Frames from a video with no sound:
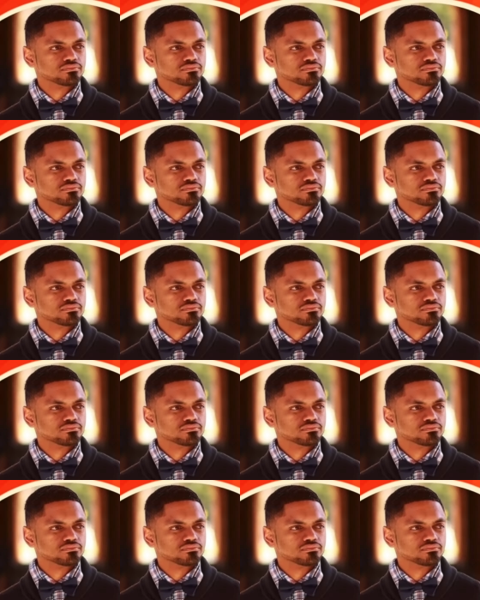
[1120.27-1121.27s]

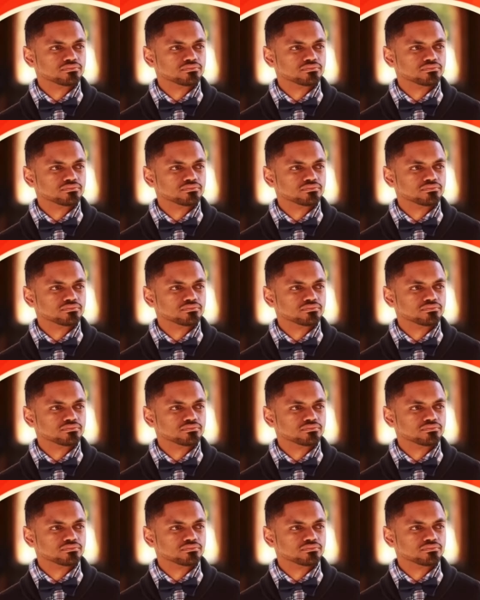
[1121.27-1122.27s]

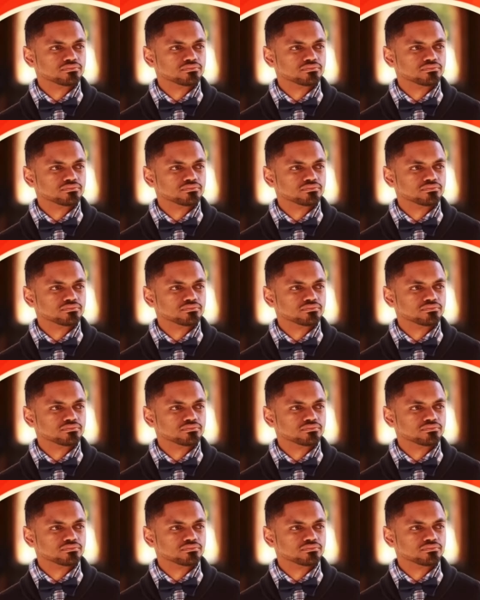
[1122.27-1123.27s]

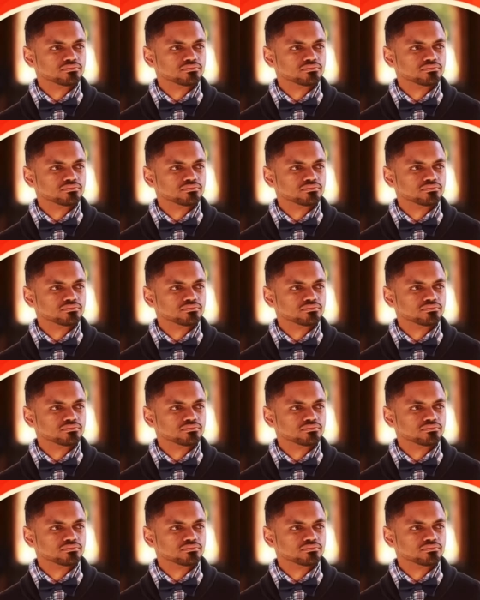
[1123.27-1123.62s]
[no speech]